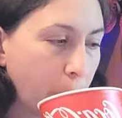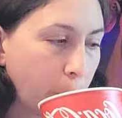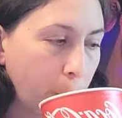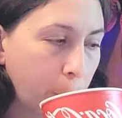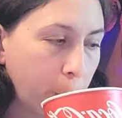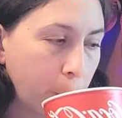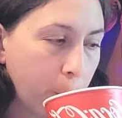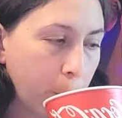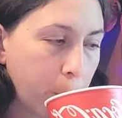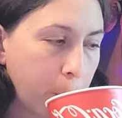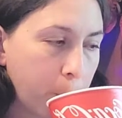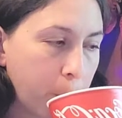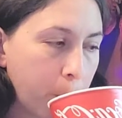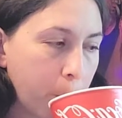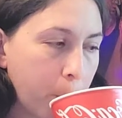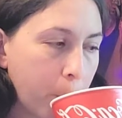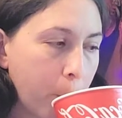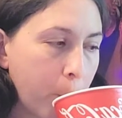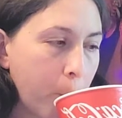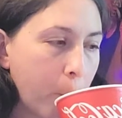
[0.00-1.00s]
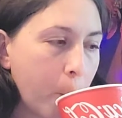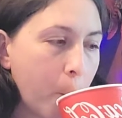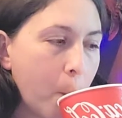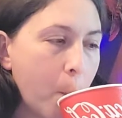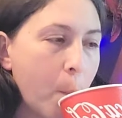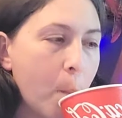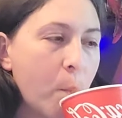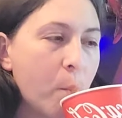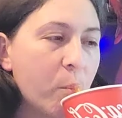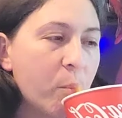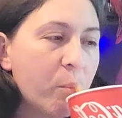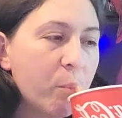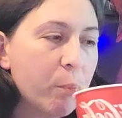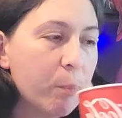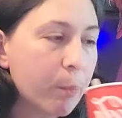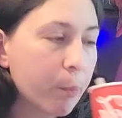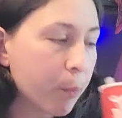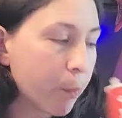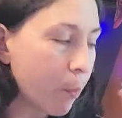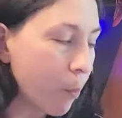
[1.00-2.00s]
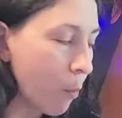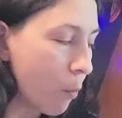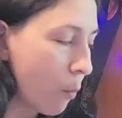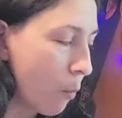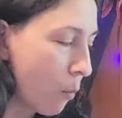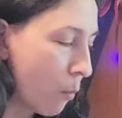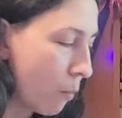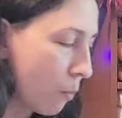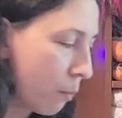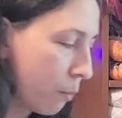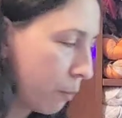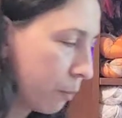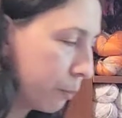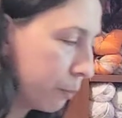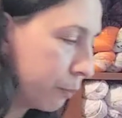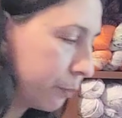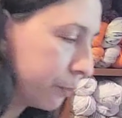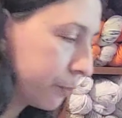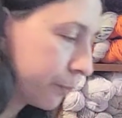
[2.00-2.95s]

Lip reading: (silence)